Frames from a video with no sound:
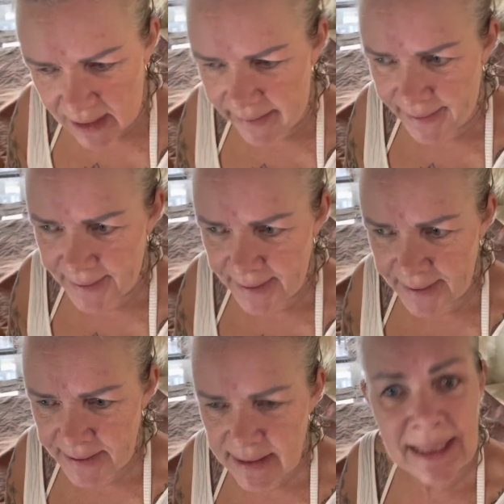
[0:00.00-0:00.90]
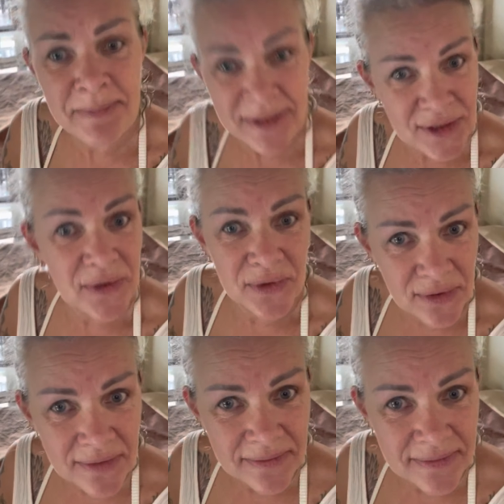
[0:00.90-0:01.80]
let me show
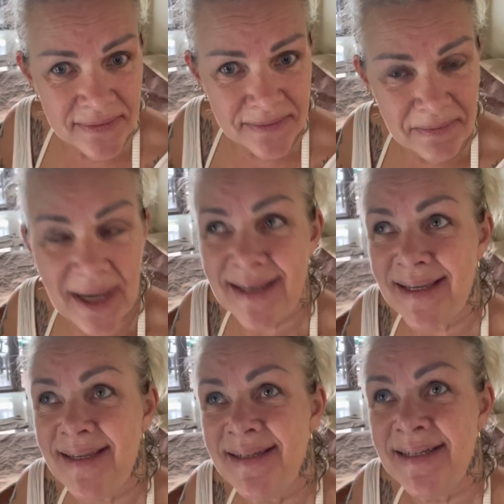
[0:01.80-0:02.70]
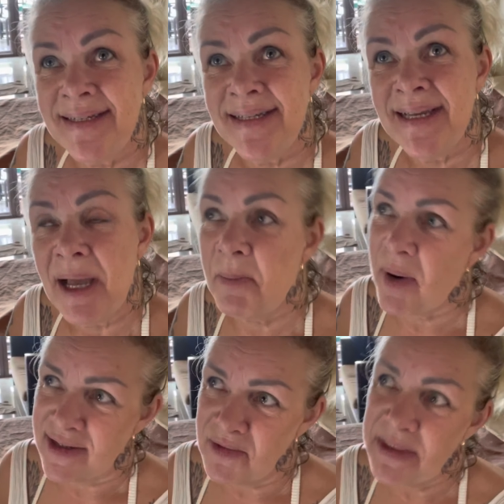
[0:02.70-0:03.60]
you a
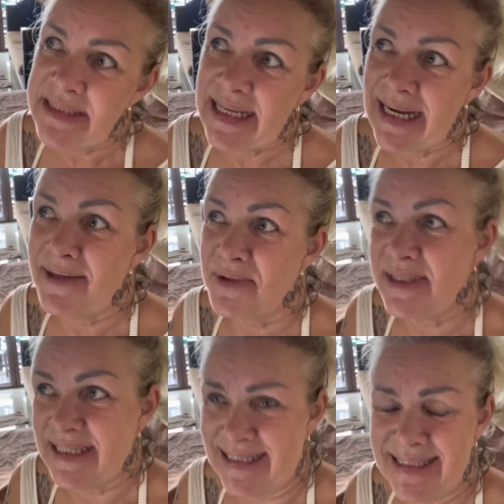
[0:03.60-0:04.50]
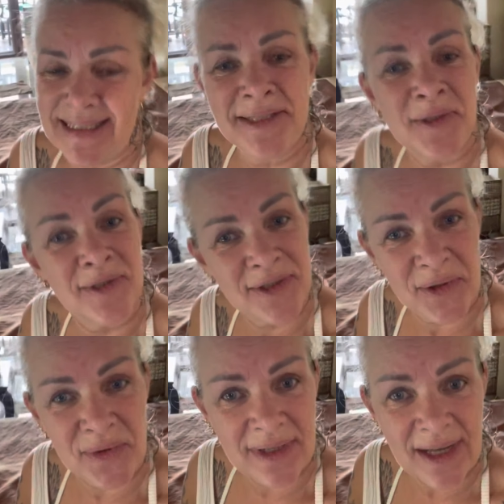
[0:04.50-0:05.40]
part of my daily routine and
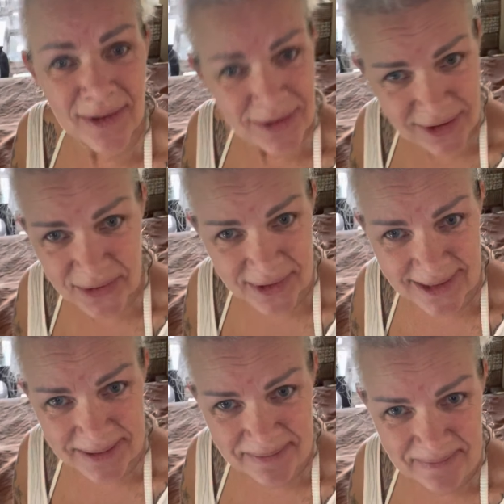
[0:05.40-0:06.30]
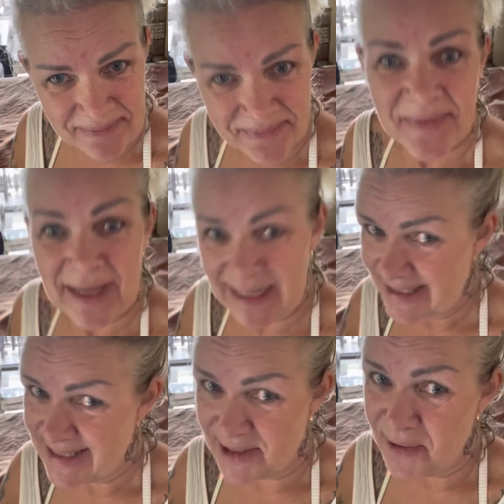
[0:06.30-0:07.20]
also a house tour.
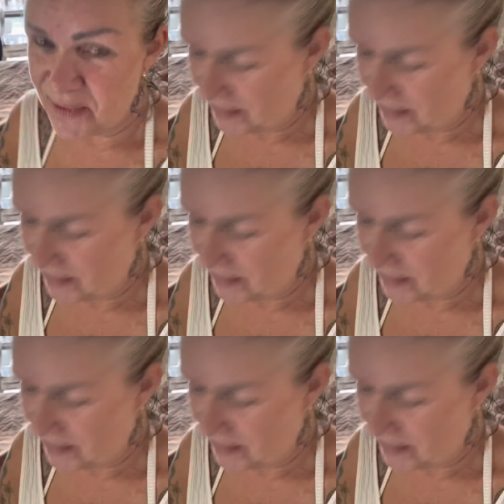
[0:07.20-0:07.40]
Let's go.